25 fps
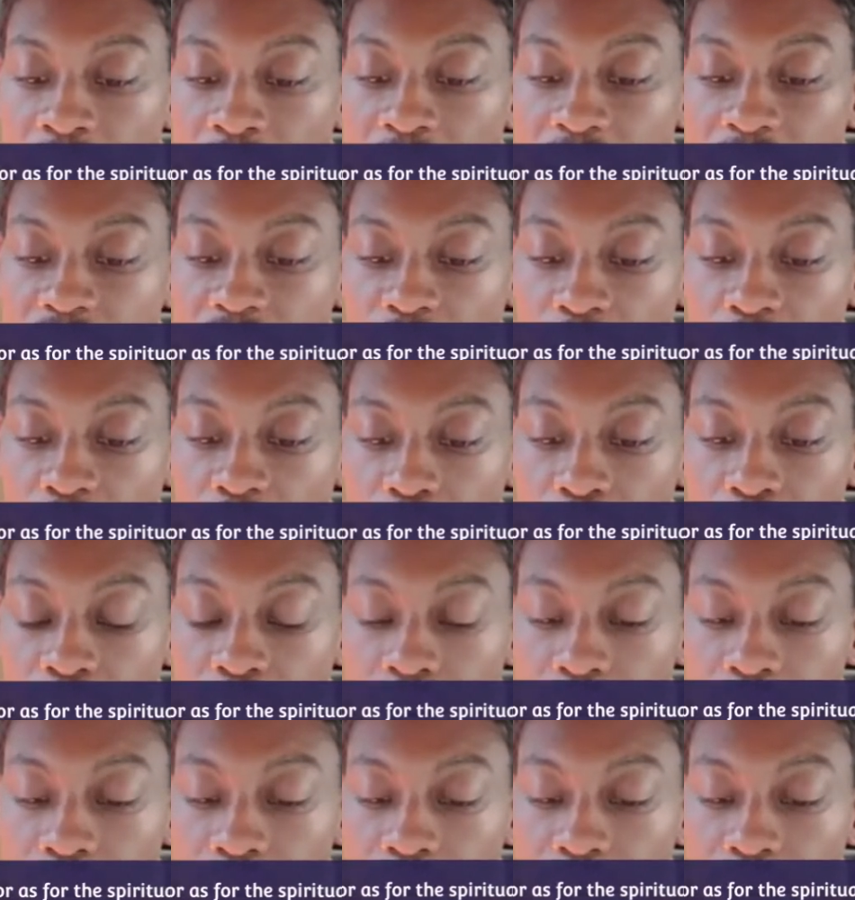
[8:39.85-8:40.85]
As for the
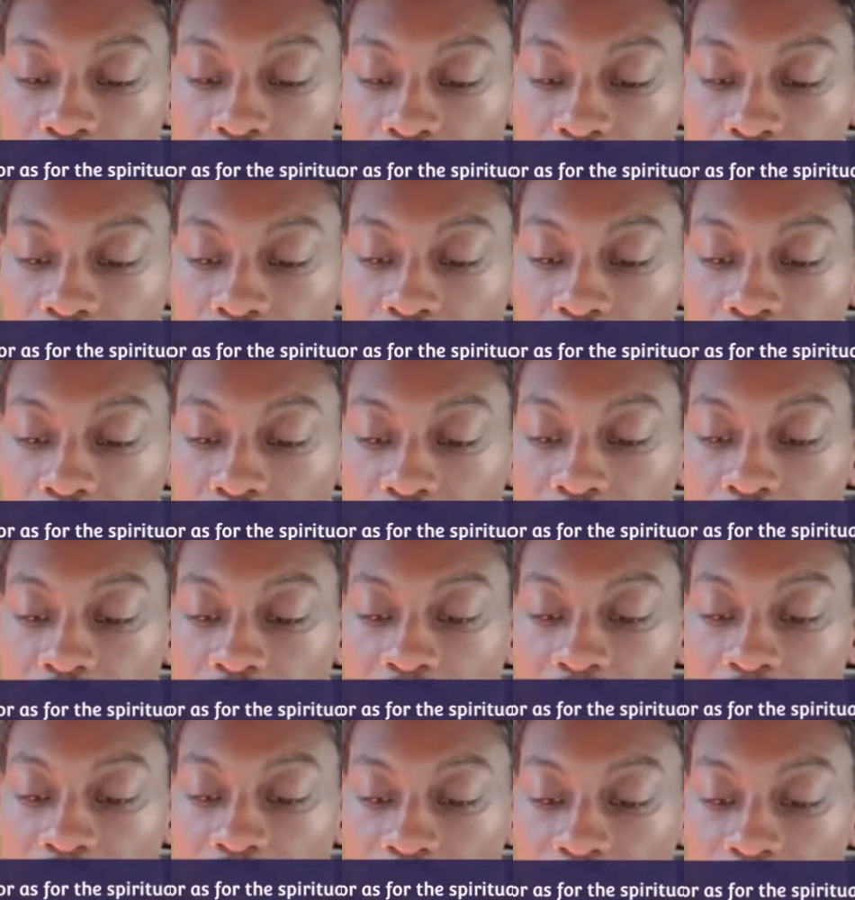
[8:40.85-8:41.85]
spirits of heaven, in
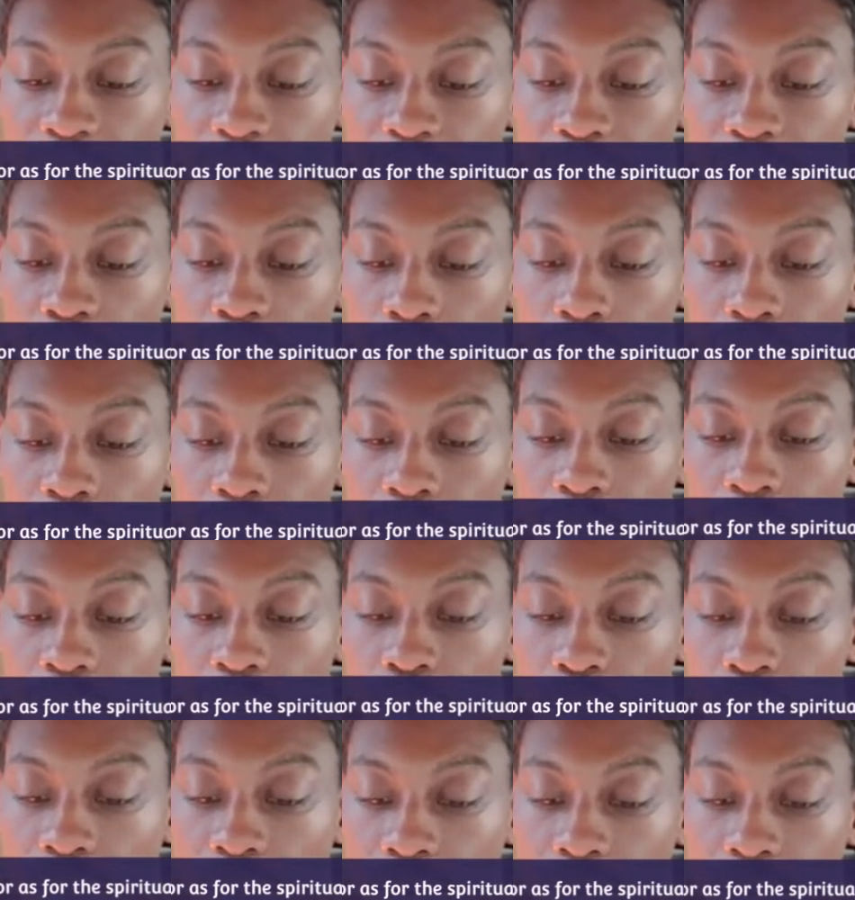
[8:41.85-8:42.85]
heaven shall be their
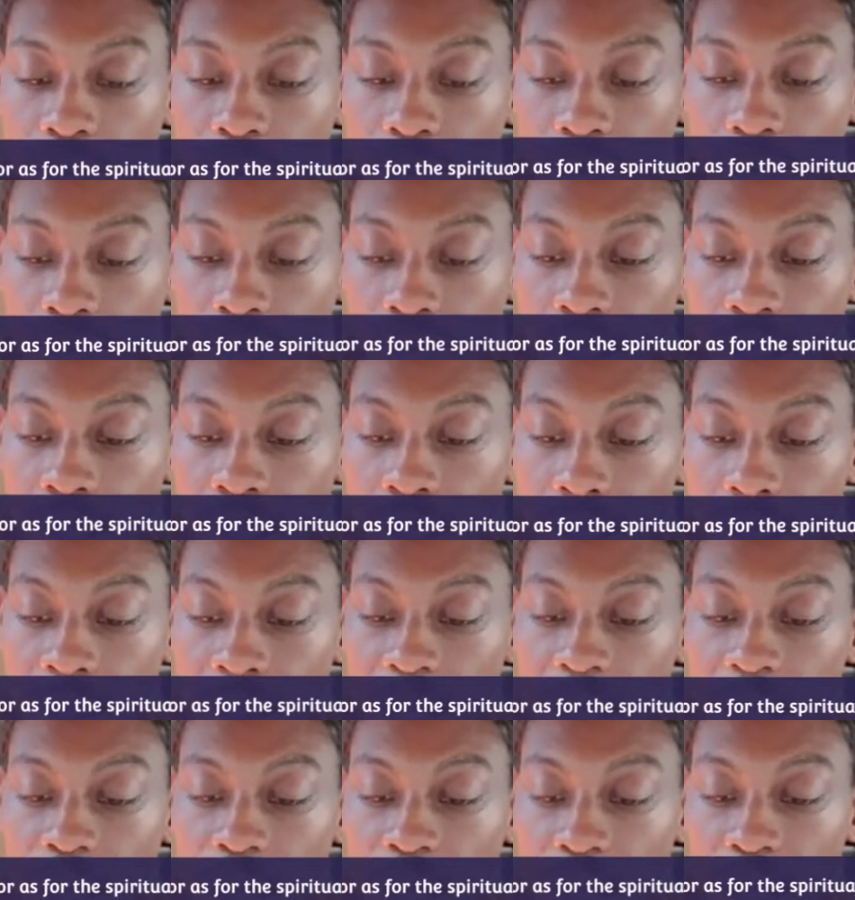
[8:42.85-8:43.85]
dwelling.
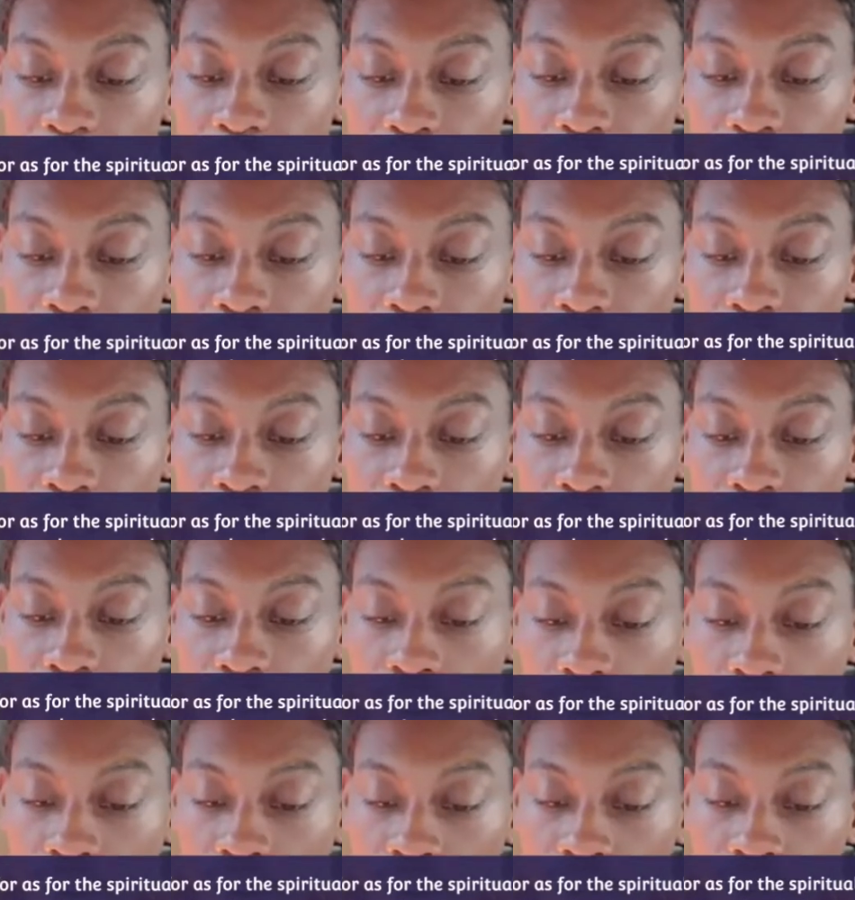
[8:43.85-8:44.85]
But as for the spirits of
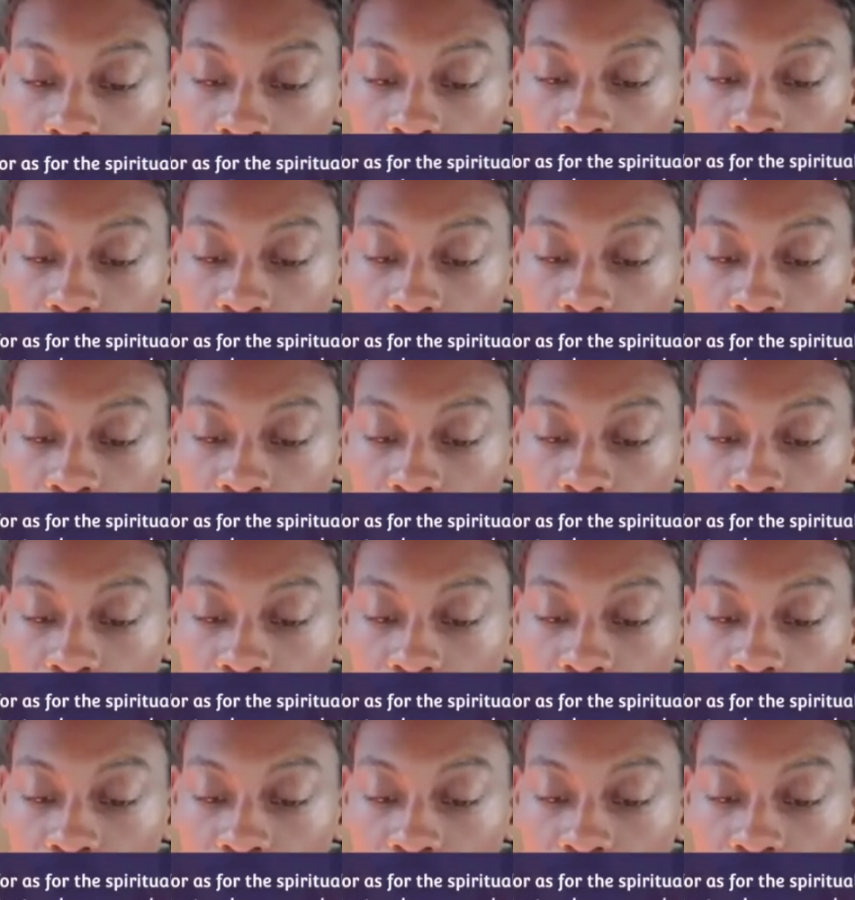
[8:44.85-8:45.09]
earth,